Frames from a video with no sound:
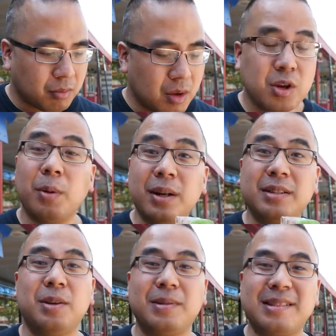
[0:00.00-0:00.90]
You know what
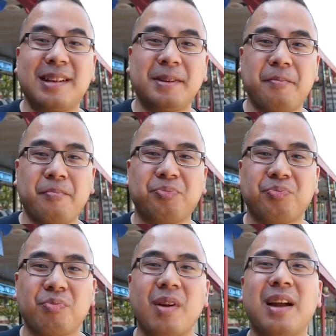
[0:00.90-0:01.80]
it tastes like?
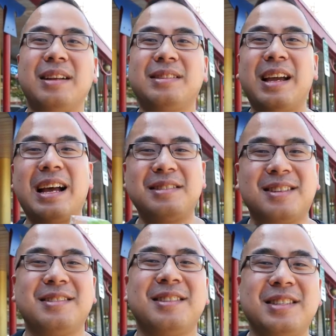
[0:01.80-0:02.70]
It has the
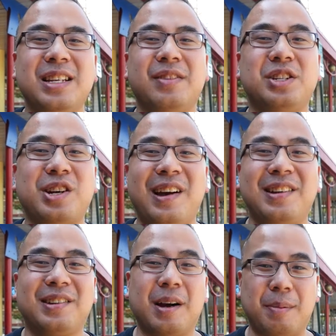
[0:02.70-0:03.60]
consistency of a
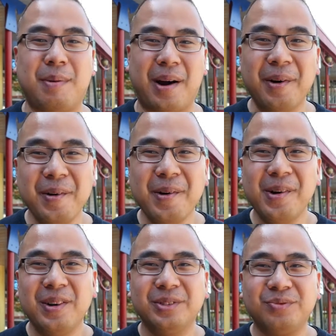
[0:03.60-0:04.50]
giant gummy bear.
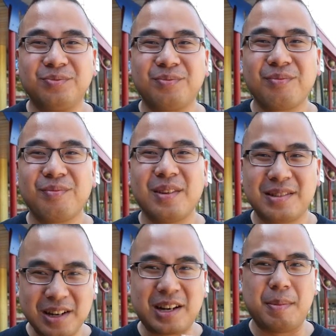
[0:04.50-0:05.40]
It's
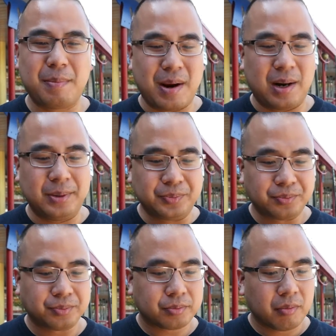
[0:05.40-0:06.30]
like a gummy bear.
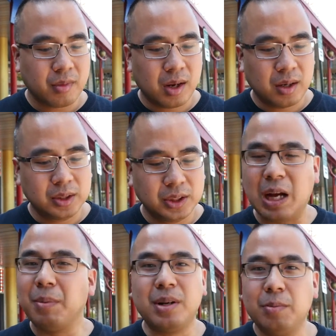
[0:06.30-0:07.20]
Sweet, but not sweet.
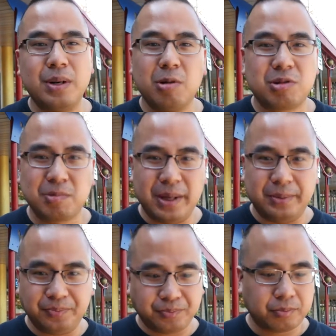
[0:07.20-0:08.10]
Yeah, but no sweet.
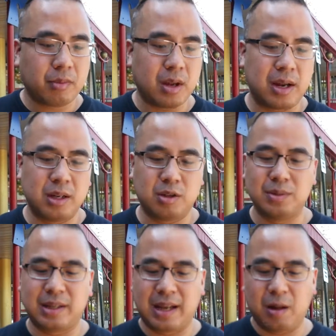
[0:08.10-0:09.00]
Yeah, it's
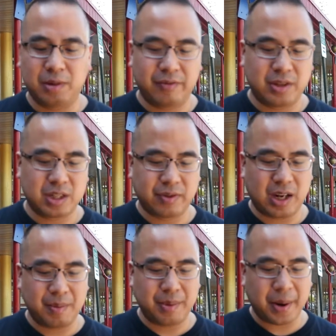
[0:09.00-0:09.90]
almost like a healthy version of a
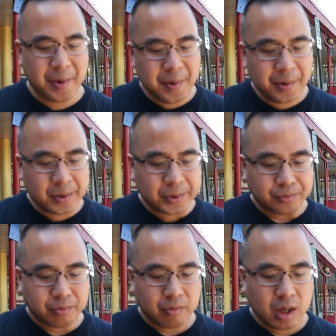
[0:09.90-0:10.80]
gummy bear. Right.
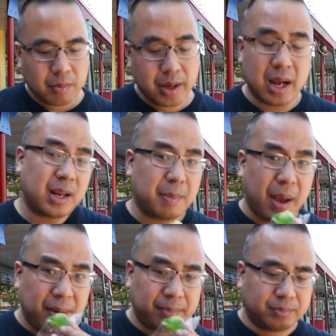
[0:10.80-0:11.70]
Yeah, not
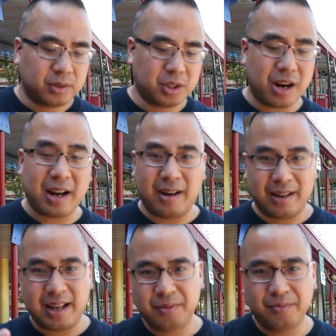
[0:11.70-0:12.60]
bad. You can try it out
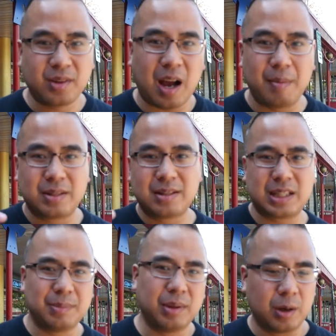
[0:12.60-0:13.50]
again. Comment the
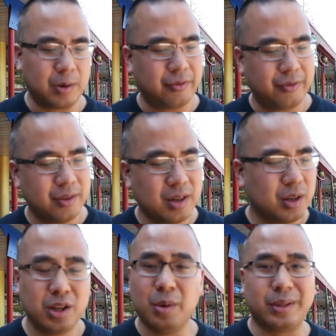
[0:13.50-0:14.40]
section below if
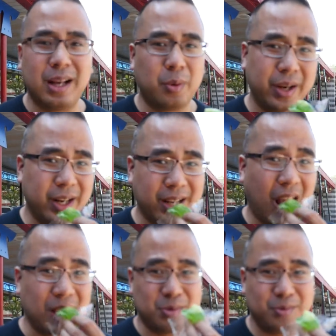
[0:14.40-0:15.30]
you know what the hell we're eating,
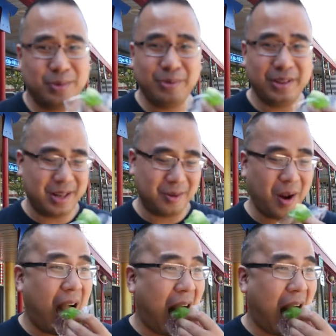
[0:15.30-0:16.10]
because we really don't.